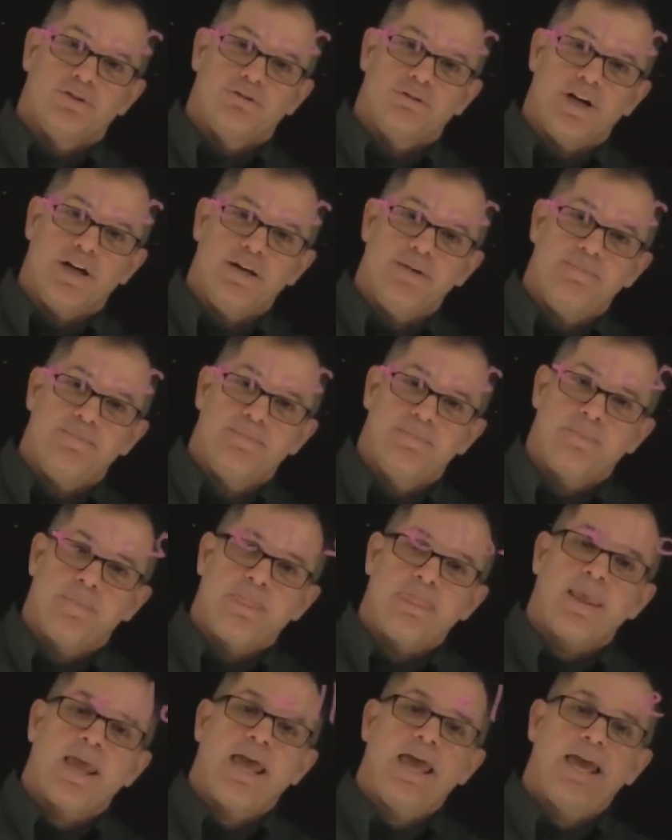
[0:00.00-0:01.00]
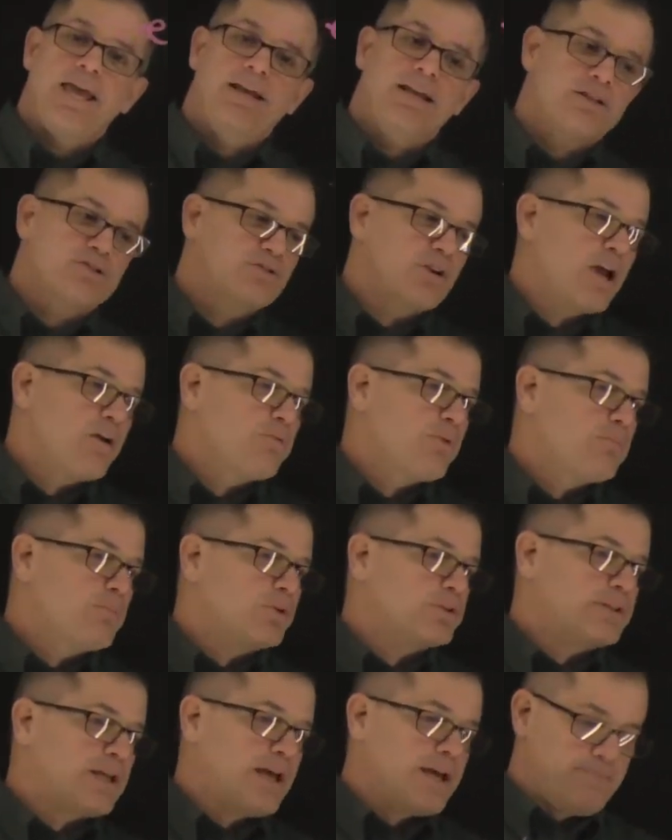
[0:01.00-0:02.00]
Right? And let's try it one
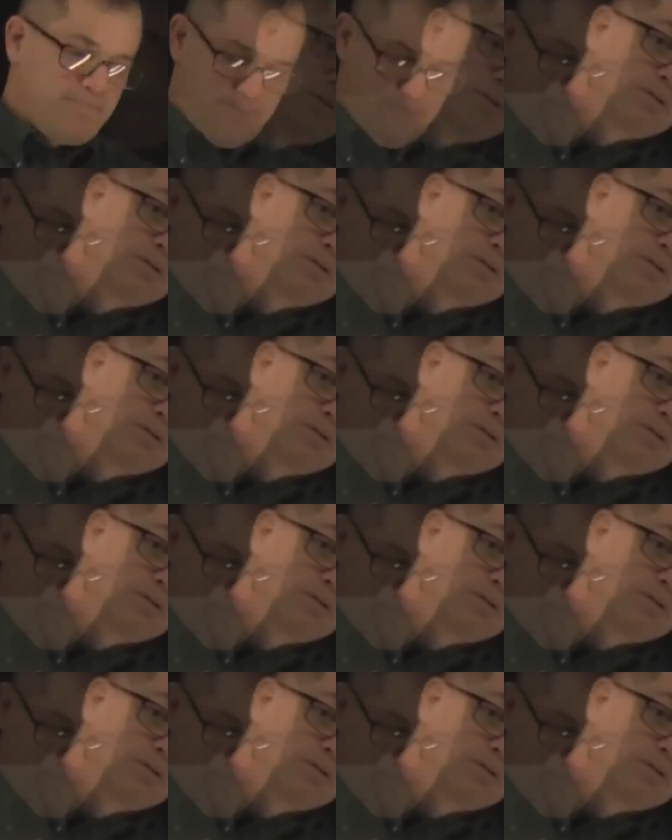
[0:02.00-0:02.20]
more time.